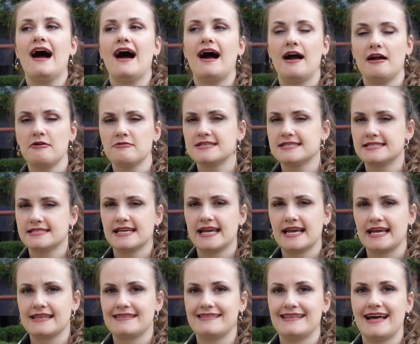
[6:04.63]
I would
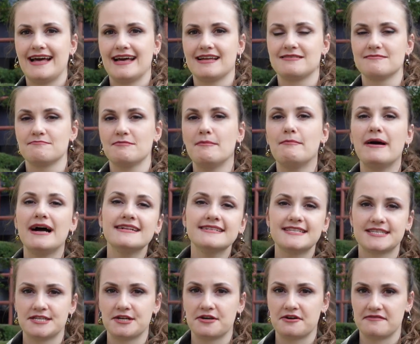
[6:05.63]
say that mobile
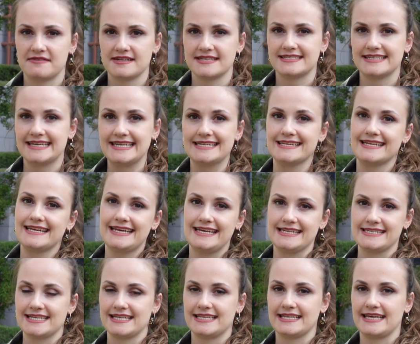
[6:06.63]
service in
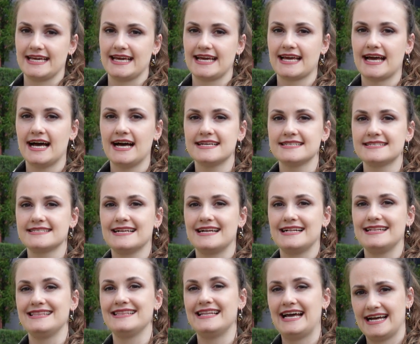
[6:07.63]
Italy costs
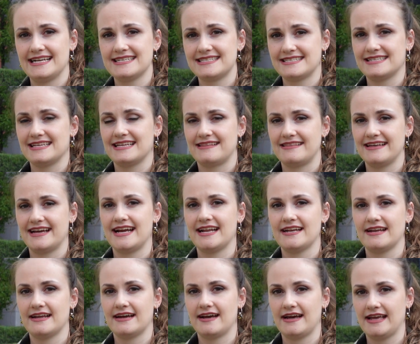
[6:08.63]
less
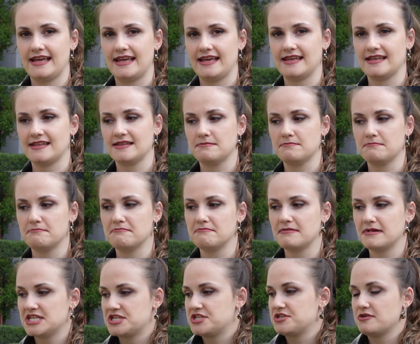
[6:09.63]
than
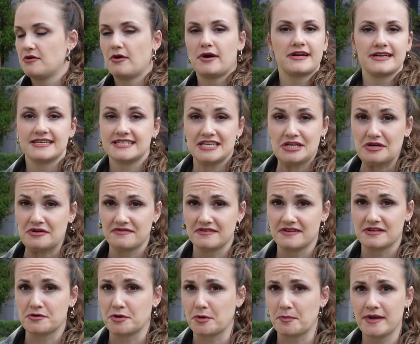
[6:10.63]
in majority of
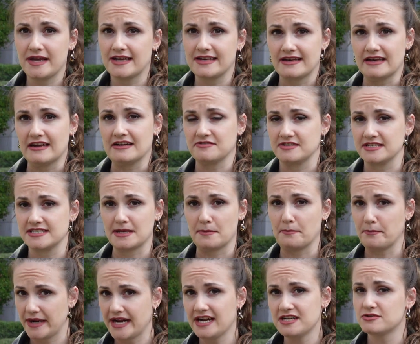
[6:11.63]
European countries.
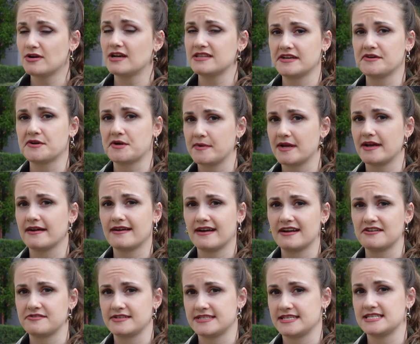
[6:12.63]
Compared to other European
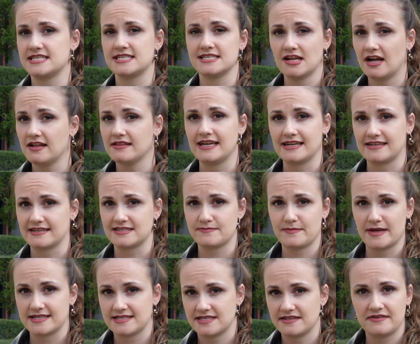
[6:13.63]
countries, it's not that
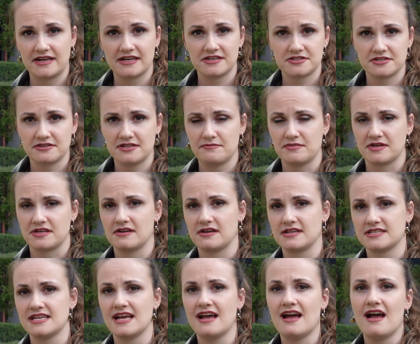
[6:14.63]
expensive actually,
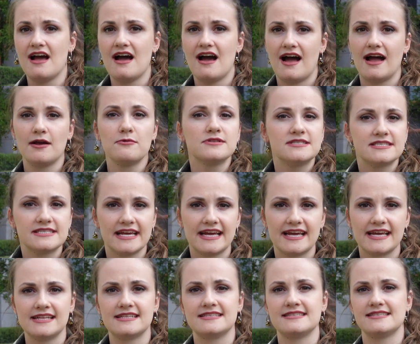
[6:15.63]
because I would
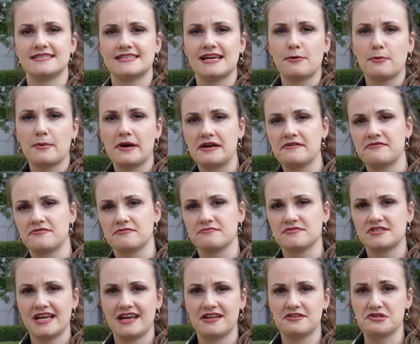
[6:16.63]
say it's somewhere
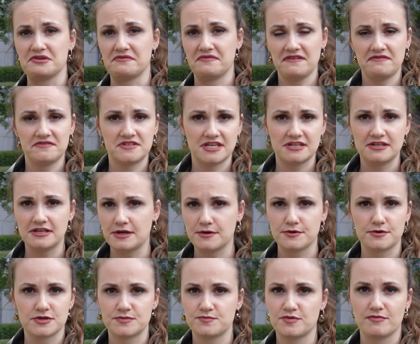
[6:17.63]
from 10 to 15
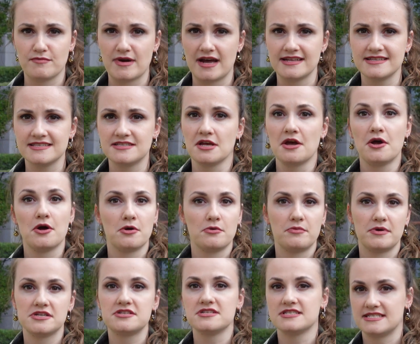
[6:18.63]
euros per month,
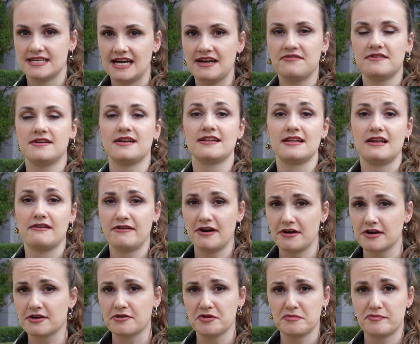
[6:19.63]
which is definitely a
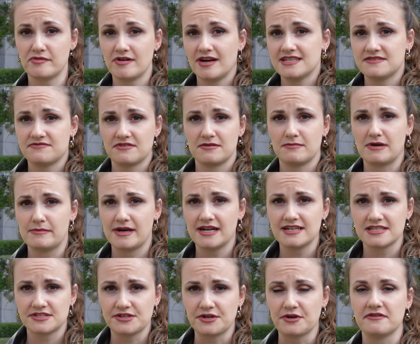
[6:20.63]
very good price for the
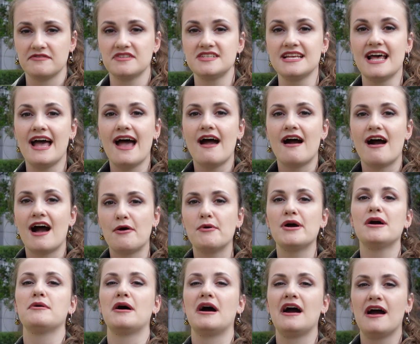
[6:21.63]
mobile service.
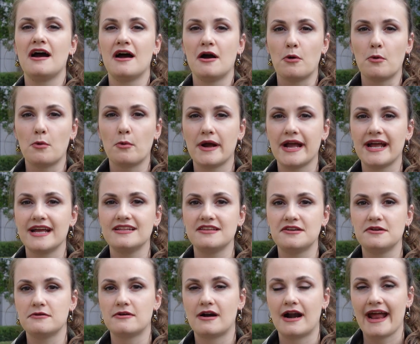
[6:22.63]
However,
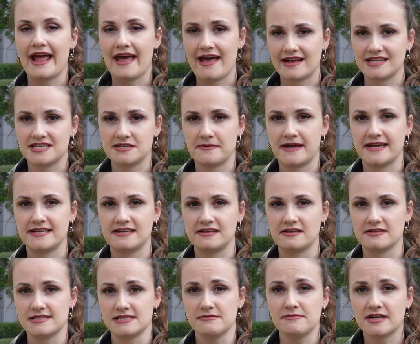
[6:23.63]
when you are activating
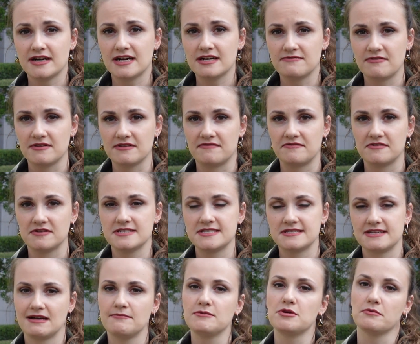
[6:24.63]
your SIM card for the
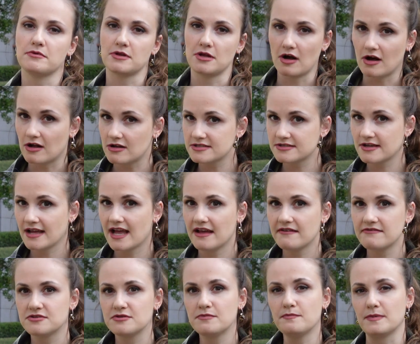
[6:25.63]
first time, you will also
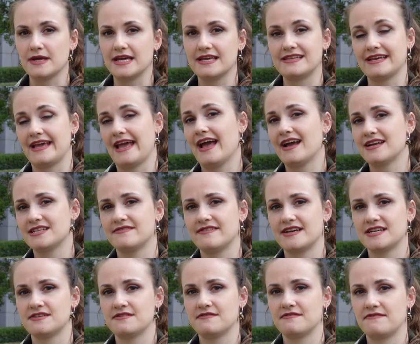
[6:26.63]
have to pay the
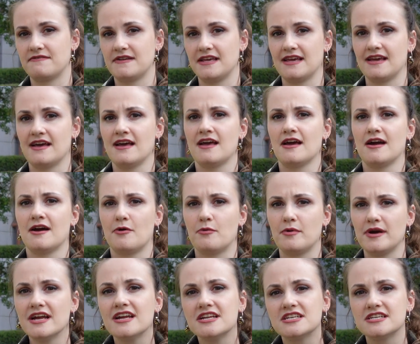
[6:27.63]
activation fee,
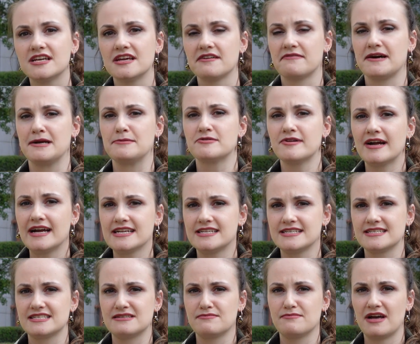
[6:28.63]
which, if I'm
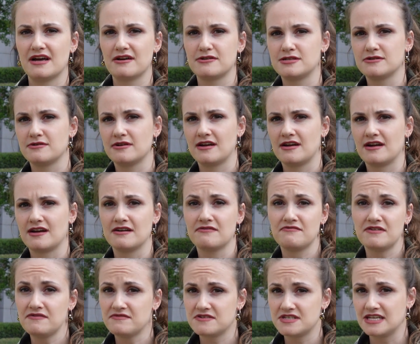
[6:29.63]
right, is about
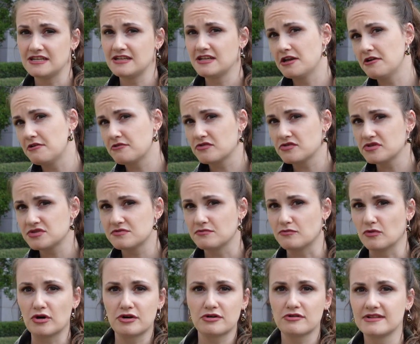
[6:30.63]
15 euros,
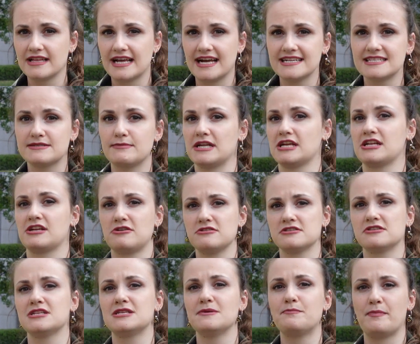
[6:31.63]
more or less, but it
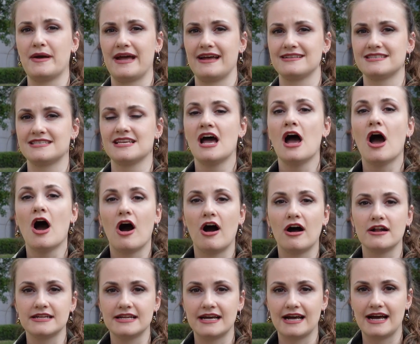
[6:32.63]
also depends
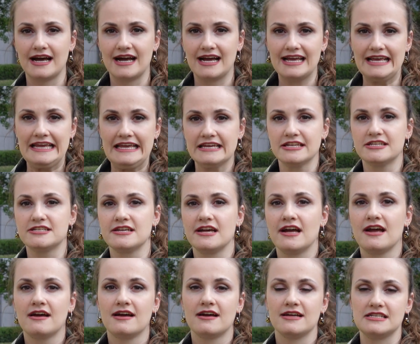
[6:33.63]
on each
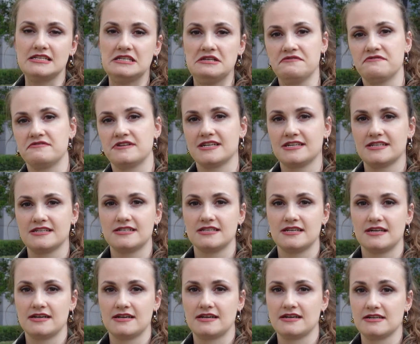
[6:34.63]
different
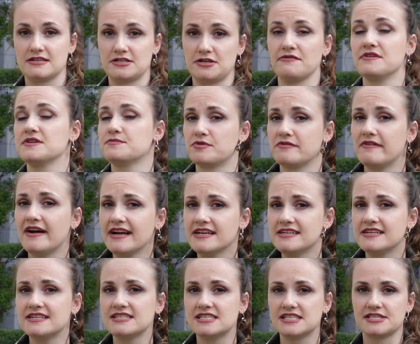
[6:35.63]
service
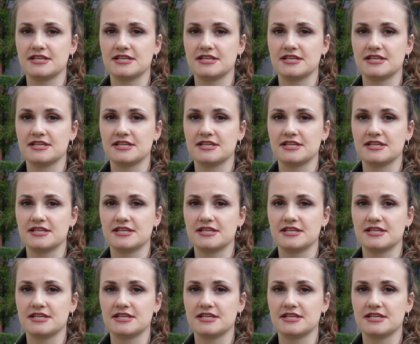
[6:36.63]
providers.